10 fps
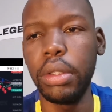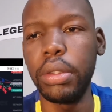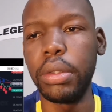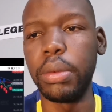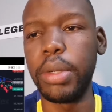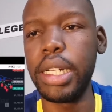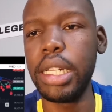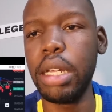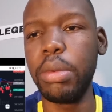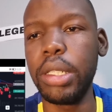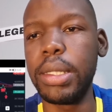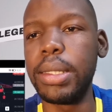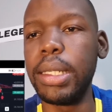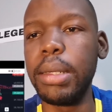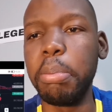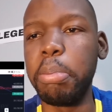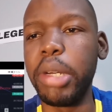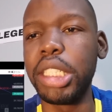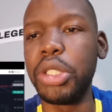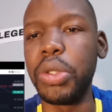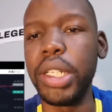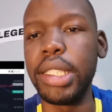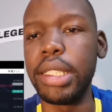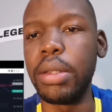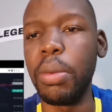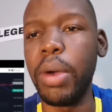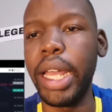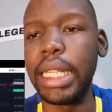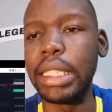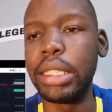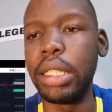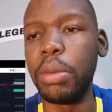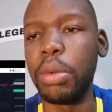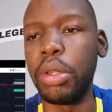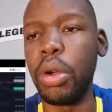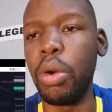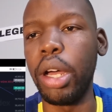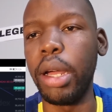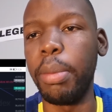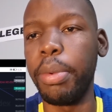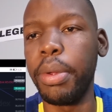Right now, I'm not seeing much reason why this thing would go up.